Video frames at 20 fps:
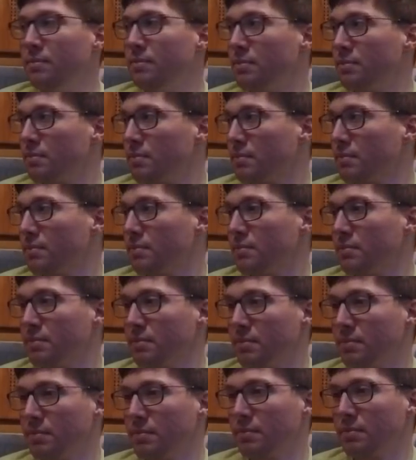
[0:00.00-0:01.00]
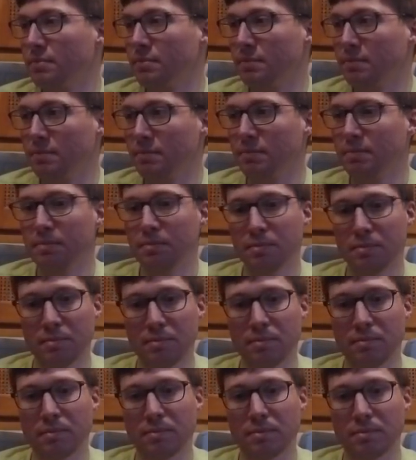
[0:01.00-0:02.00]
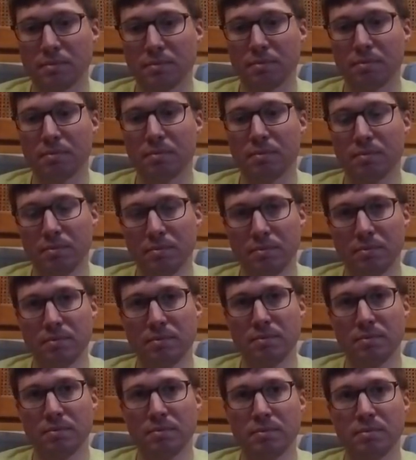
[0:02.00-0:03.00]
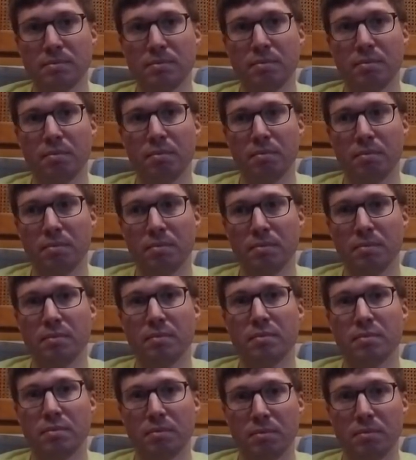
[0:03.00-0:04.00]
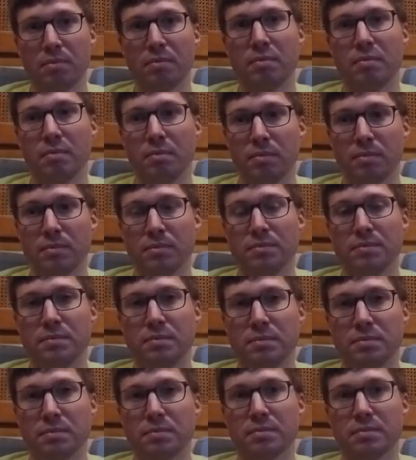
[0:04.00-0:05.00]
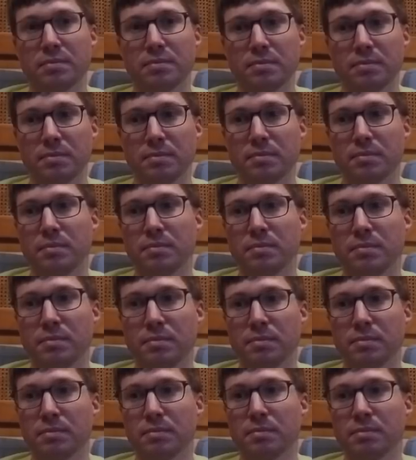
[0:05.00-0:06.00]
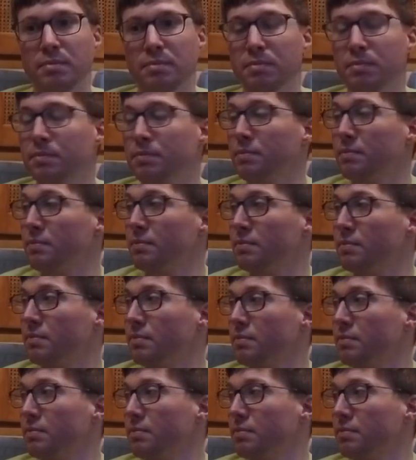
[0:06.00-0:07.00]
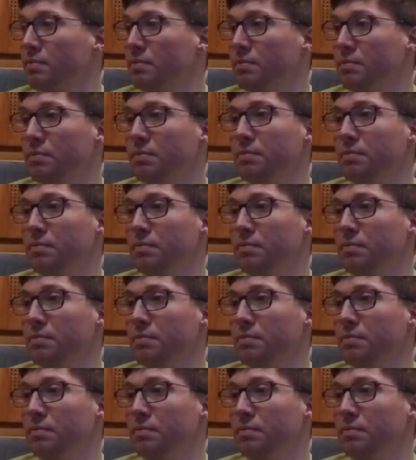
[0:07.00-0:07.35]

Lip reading: [no speech]